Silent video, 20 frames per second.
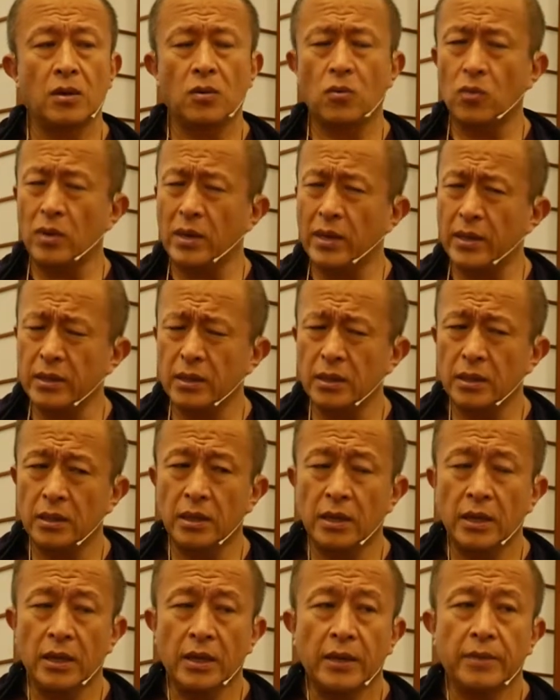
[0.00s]
Why?
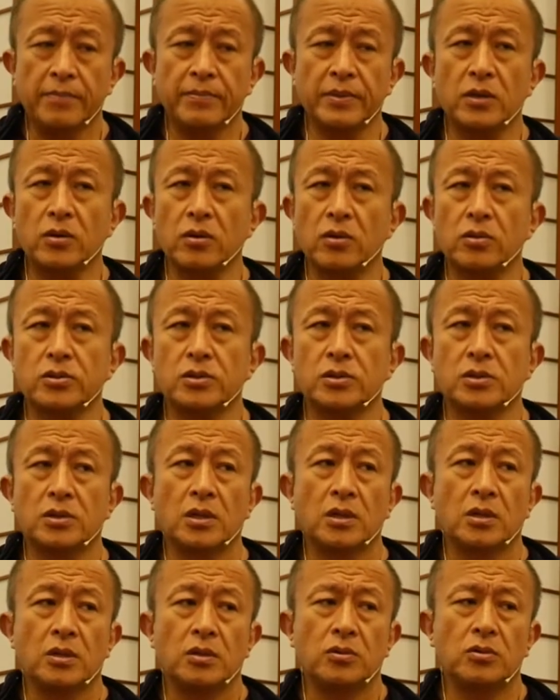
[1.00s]
Because
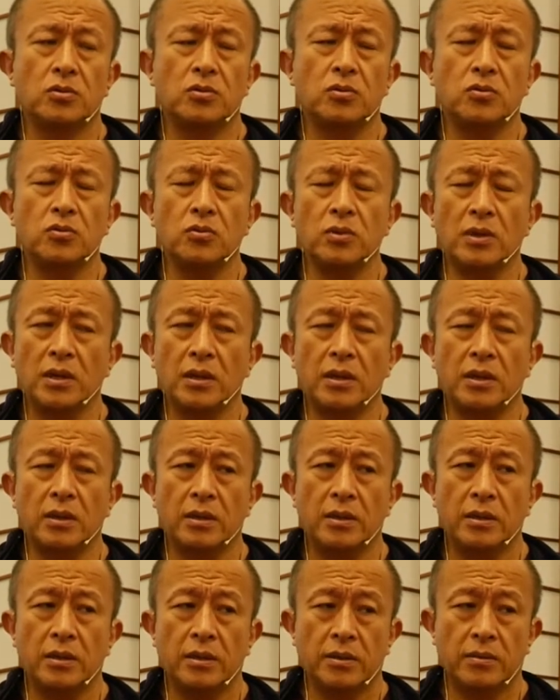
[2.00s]
you
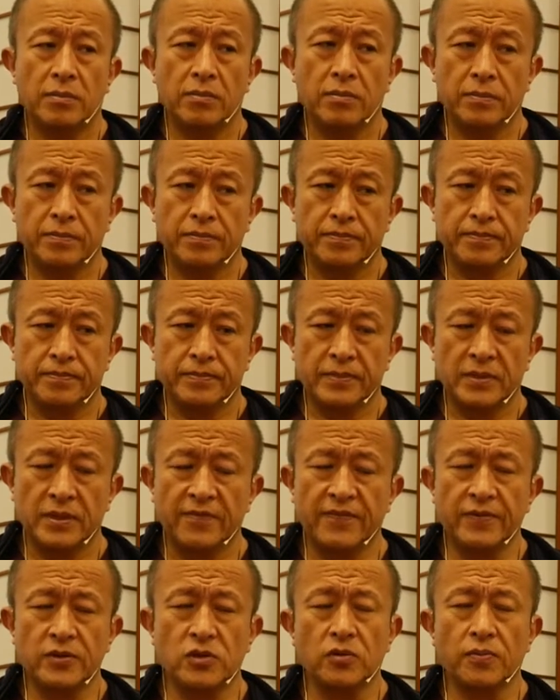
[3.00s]
are,
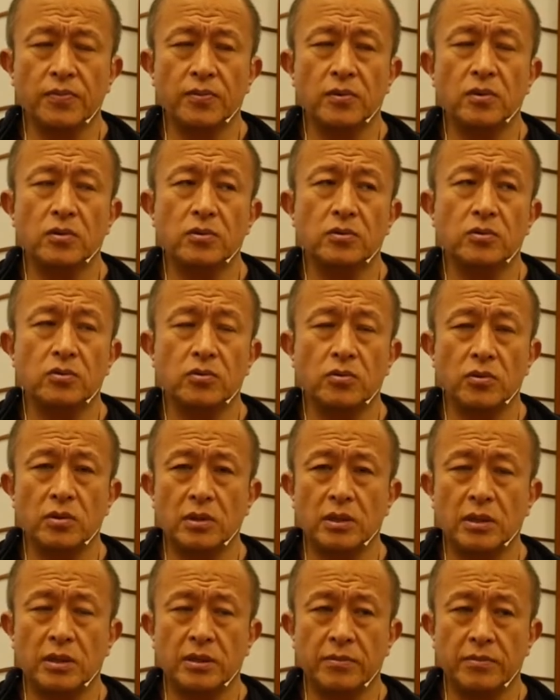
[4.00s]
first of all, you
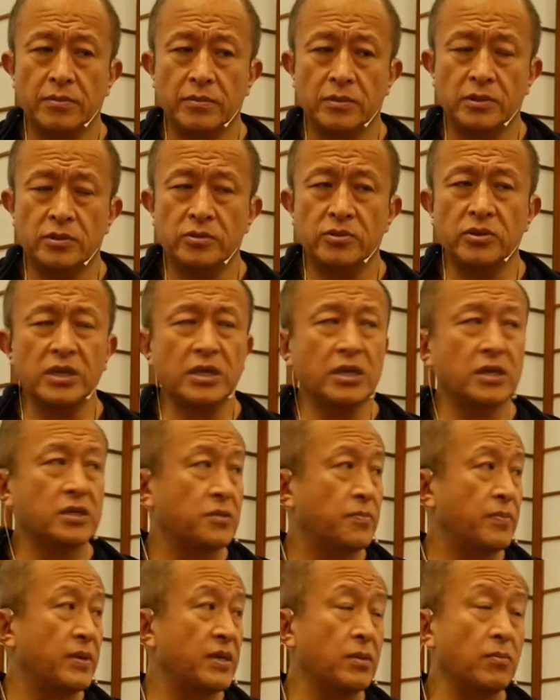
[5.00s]
are
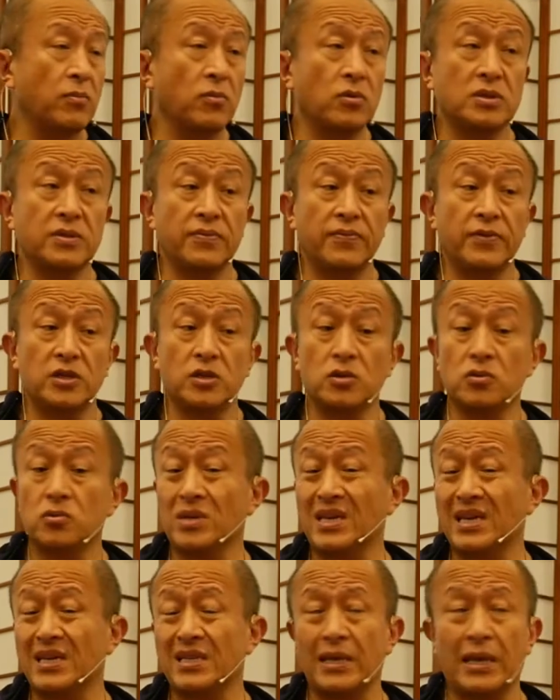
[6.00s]
triggered by the motivation
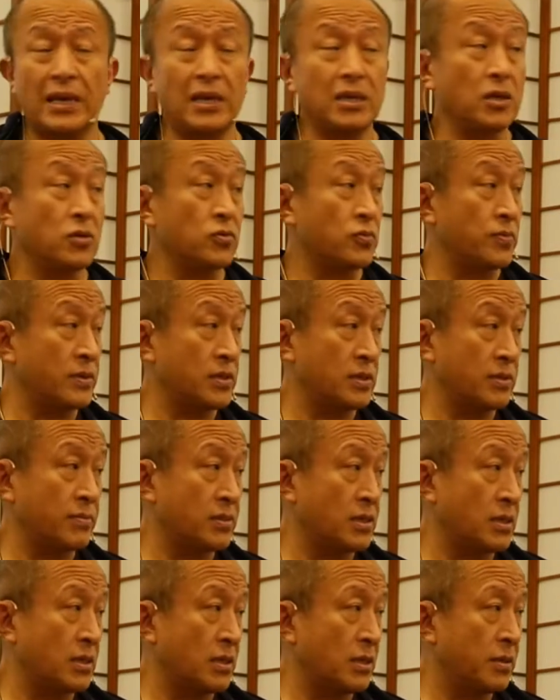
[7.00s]
to get the hell out of the
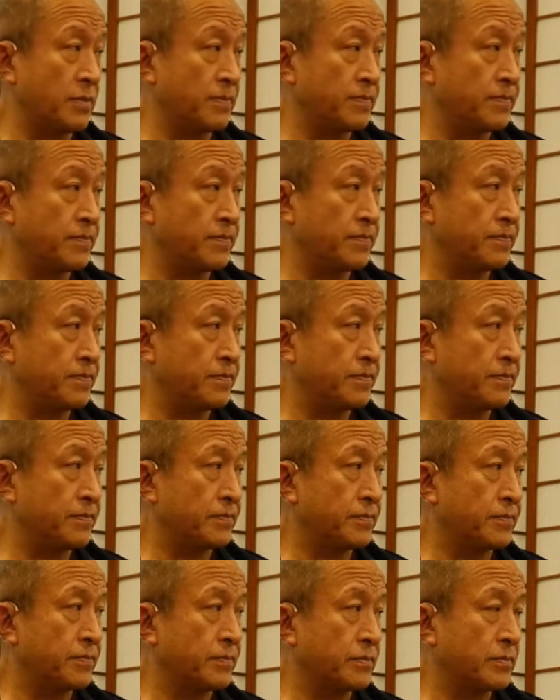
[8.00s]
samsara.
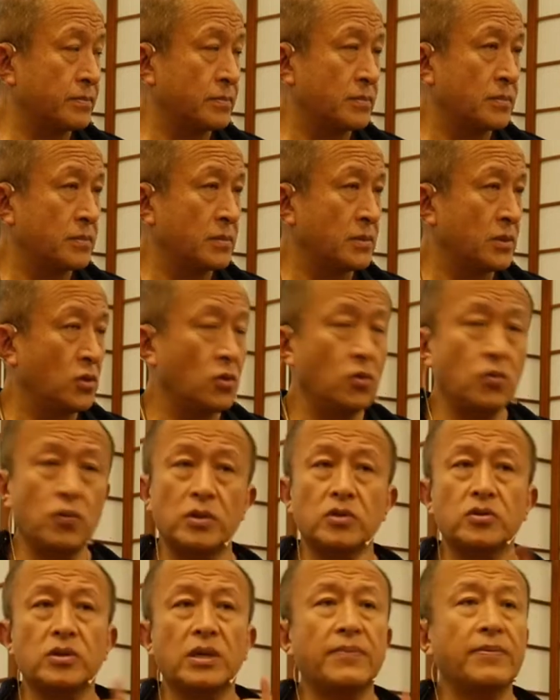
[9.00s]
You
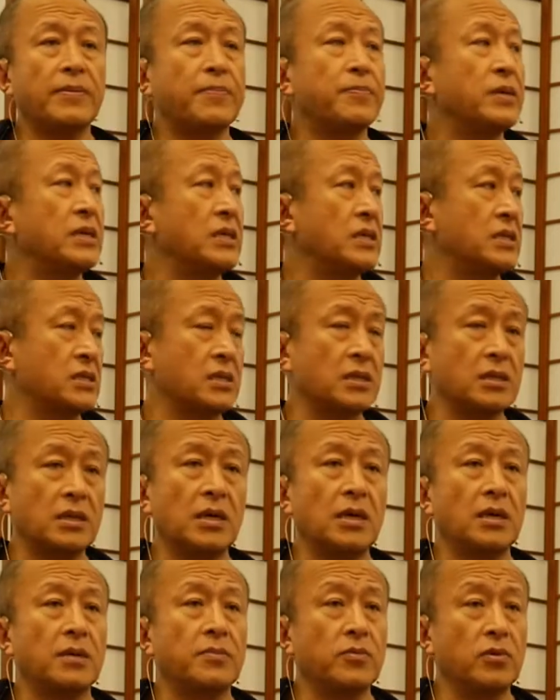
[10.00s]
want to have a peace and
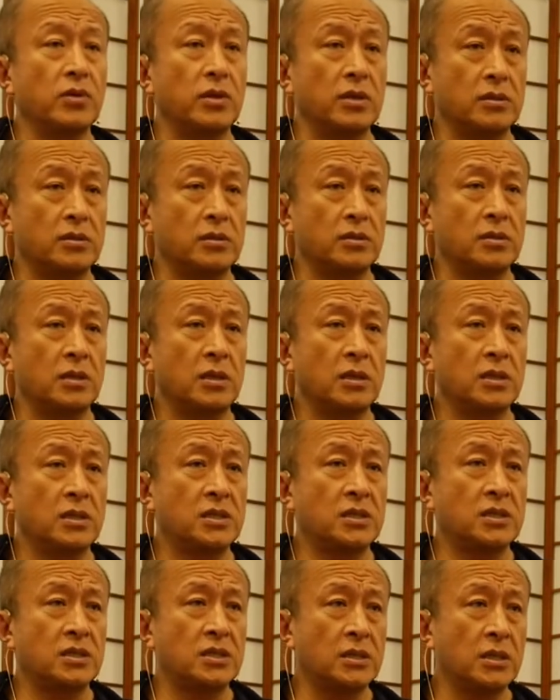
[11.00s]
harmonious
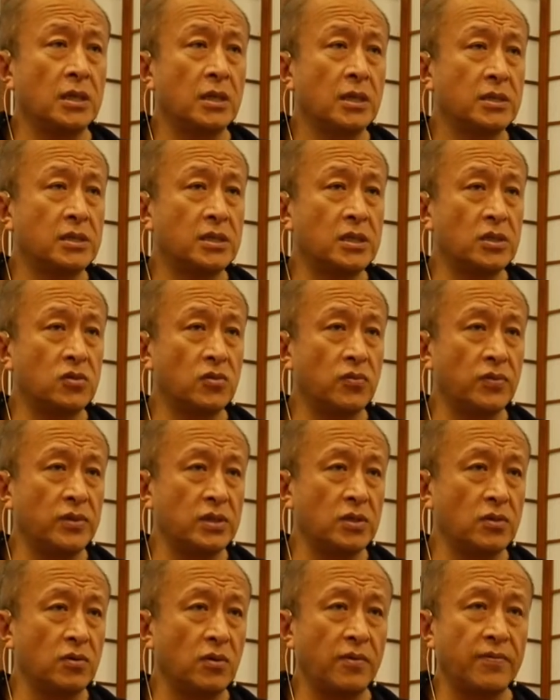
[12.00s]

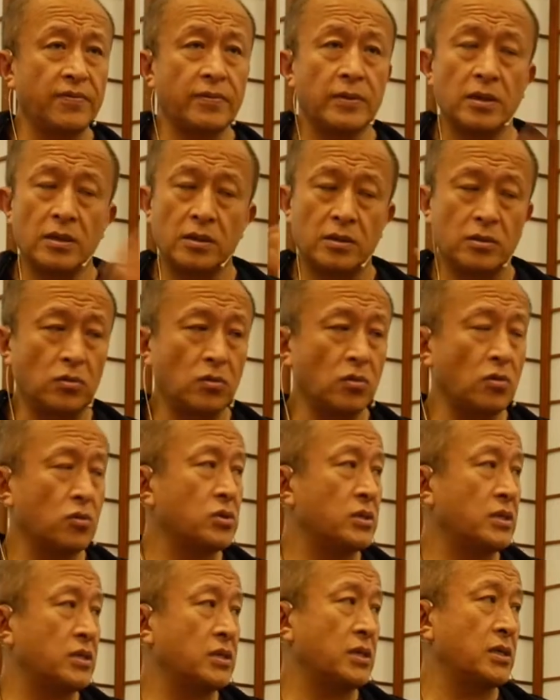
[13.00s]
situation of not
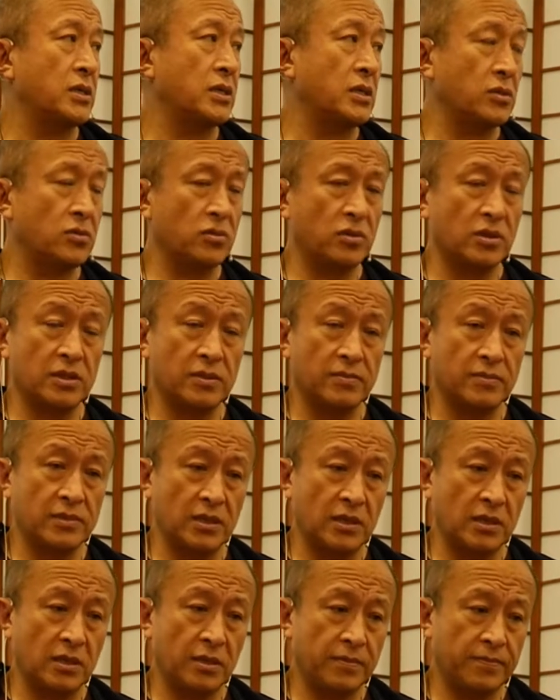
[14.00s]
returning to the
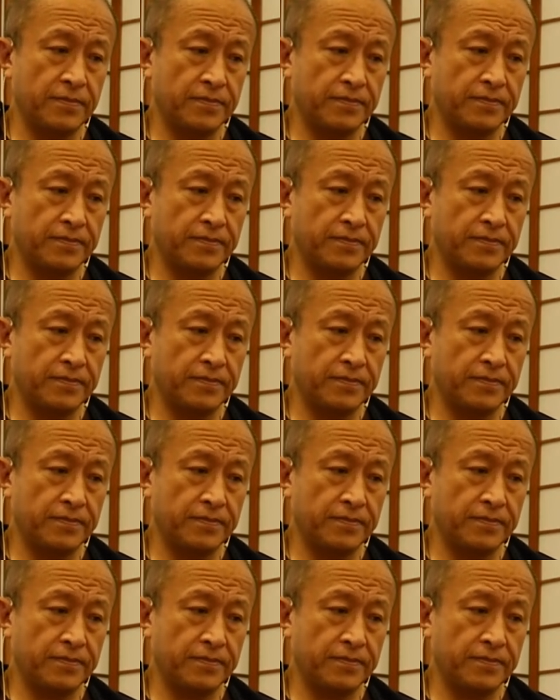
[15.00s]
samsara.